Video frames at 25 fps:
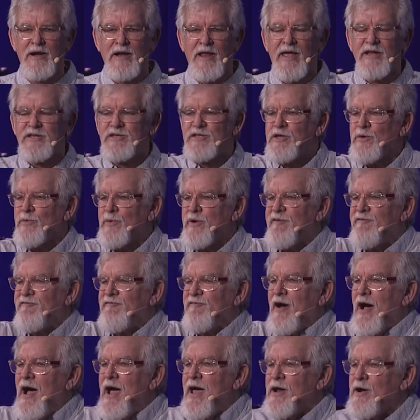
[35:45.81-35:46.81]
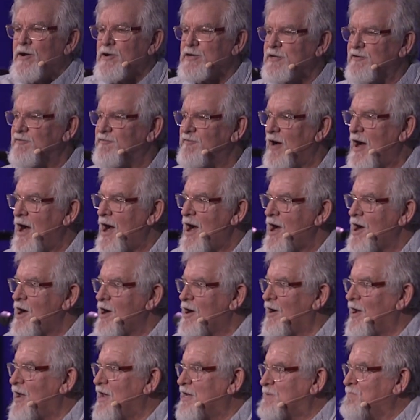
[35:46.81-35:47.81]
It's the refiner's
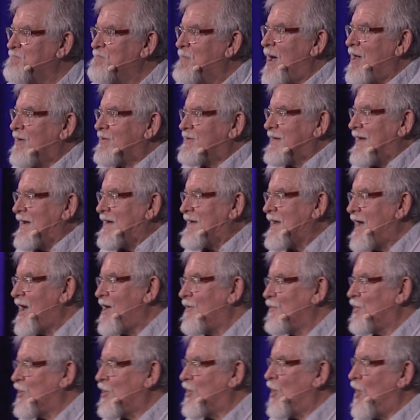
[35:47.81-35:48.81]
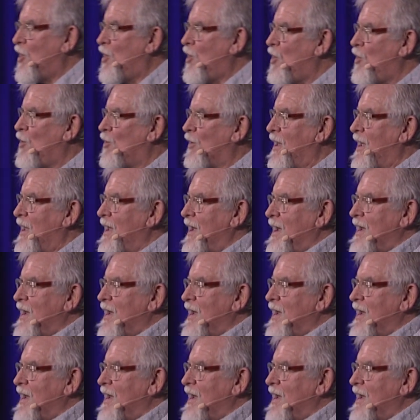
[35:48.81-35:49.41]
fire. He's melting down the gold.